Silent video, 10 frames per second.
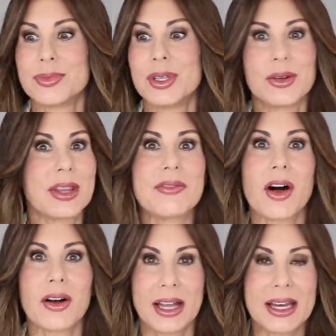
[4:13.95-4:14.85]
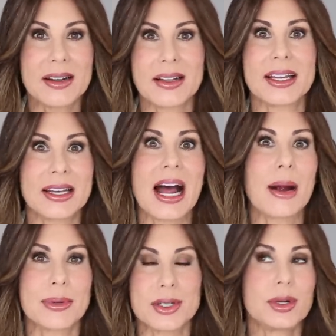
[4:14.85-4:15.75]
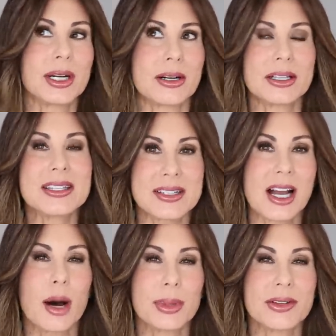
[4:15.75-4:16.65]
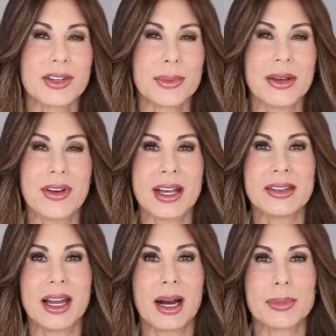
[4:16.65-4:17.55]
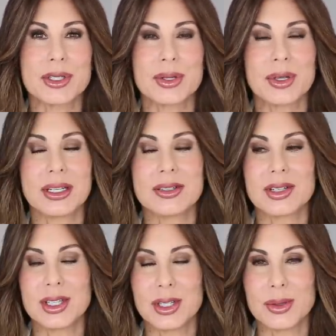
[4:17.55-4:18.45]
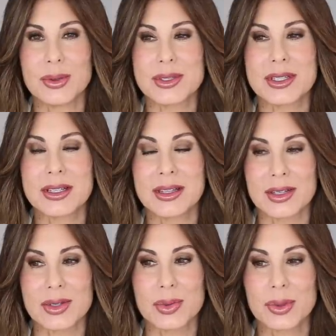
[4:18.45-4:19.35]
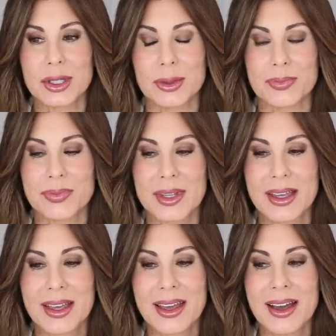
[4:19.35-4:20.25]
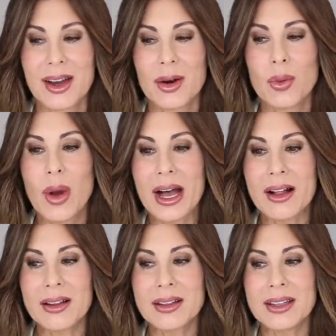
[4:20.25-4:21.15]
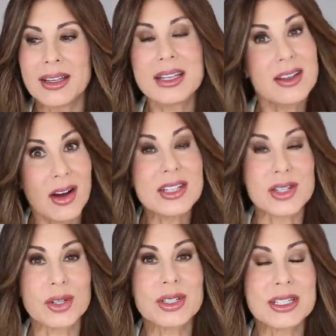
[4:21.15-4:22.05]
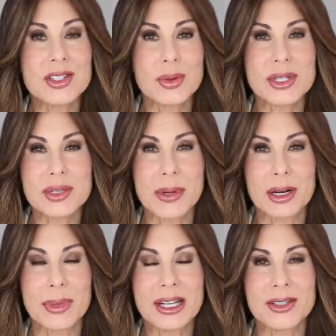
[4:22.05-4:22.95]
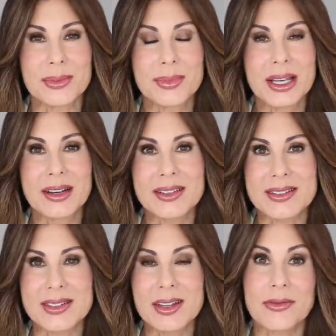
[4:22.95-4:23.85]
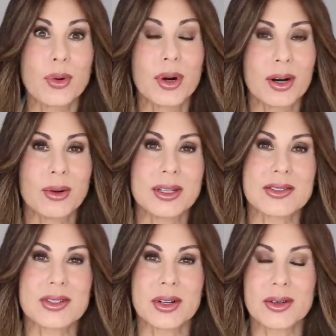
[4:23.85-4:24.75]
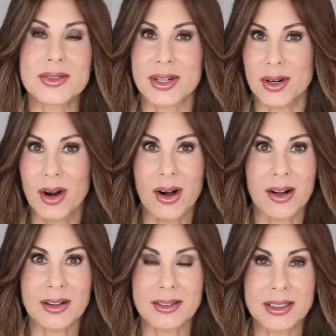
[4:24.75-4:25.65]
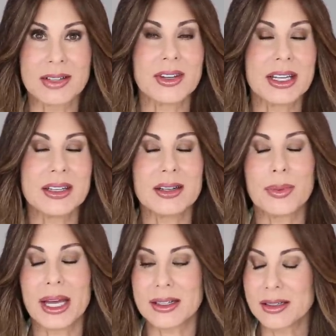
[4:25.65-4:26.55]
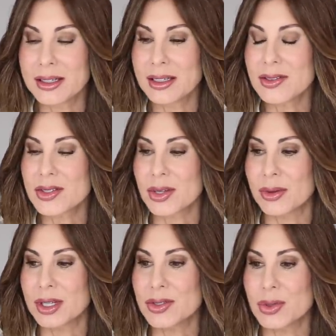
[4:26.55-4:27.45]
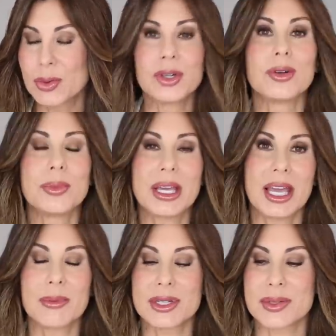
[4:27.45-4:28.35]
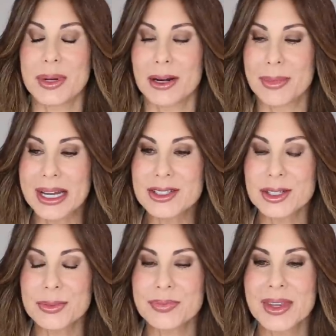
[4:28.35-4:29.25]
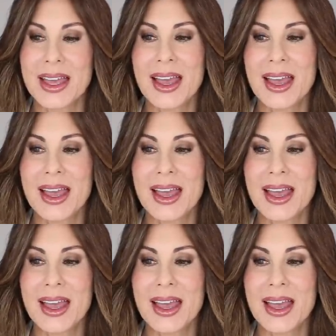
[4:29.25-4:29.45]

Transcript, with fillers: you know, they've all had like an opportunity, or at least a couple of them have had the opportunity to use this room. Well, it, it turned into a spare bedroom because the four oldest girls are all living independently. So this room became a spare bedroom.